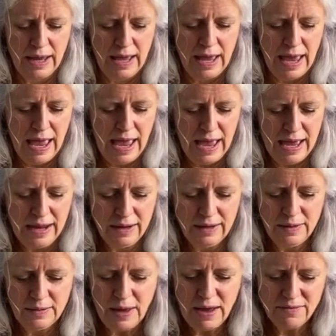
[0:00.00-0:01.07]
and
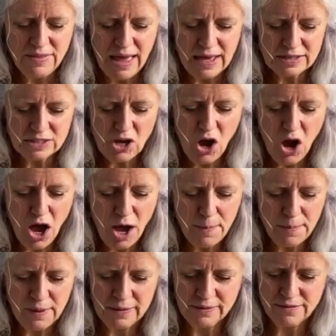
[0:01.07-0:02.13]
of that top
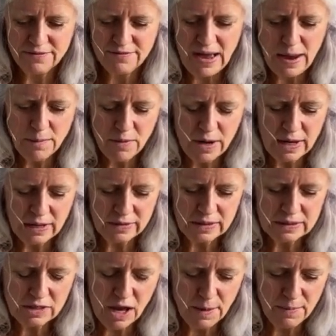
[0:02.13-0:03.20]
fabric, the
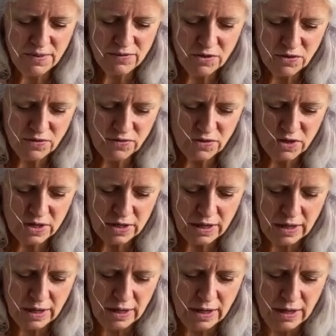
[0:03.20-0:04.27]
top of your foot,
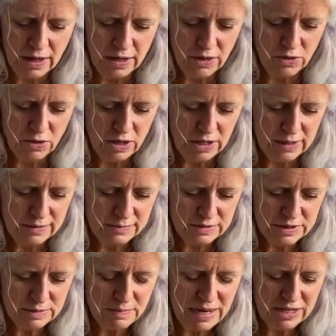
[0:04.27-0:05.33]
you're going to
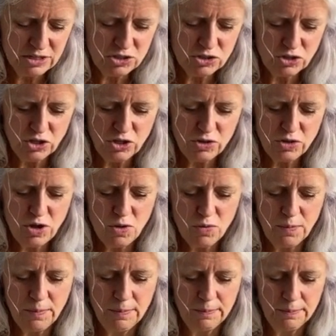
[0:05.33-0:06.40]
just make sure you don't
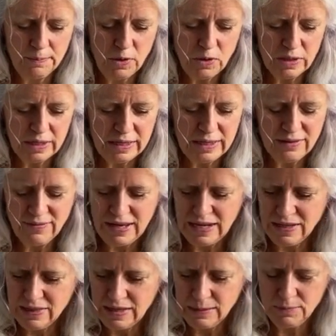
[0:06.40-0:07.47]
pull it. If
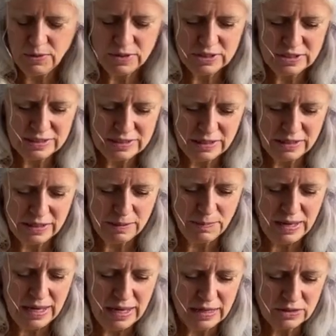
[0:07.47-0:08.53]
anything, put just a little
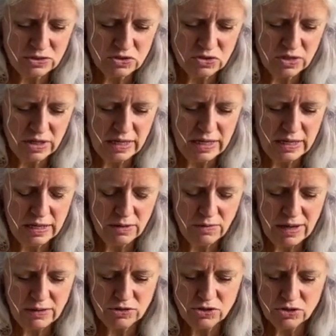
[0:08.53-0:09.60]
bit extra in
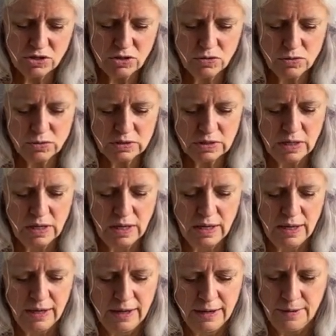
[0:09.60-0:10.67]
around your toes,
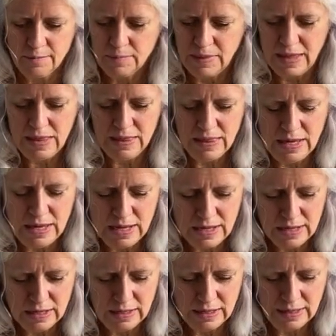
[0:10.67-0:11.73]
and
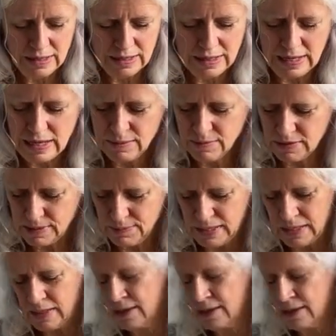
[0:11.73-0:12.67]
then keep clipping.